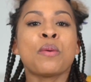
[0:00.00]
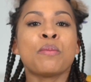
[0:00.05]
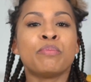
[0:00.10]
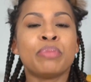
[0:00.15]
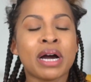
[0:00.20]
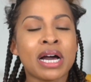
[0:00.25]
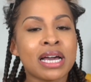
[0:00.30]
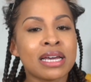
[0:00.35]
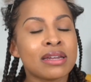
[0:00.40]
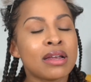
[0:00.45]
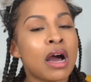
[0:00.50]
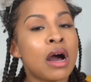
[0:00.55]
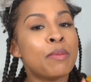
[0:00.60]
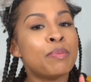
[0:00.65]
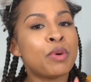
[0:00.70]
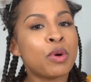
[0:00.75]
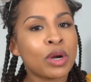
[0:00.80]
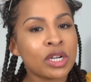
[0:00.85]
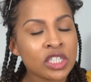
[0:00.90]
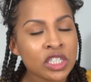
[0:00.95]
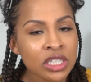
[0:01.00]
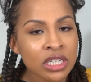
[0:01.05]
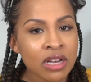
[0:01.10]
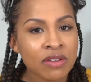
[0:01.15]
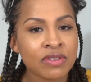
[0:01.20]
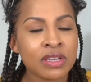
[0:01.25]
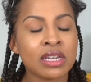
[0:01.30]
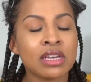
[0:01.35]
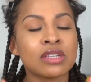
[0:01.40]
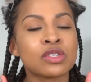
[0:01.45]
But a portion of
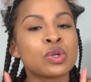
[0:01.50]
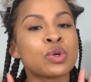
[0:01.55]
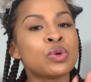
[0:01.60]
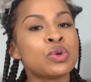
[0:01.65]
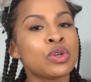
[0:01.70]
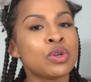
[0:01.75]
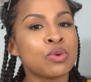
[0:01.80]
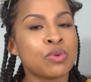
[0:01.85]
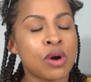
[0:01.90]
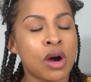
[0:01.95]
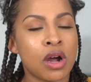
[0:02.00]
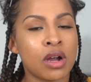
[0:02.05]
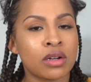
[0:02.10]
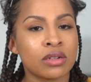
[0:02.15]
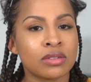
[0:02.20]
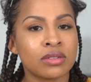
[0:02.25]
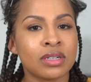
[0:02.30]
it is who you are.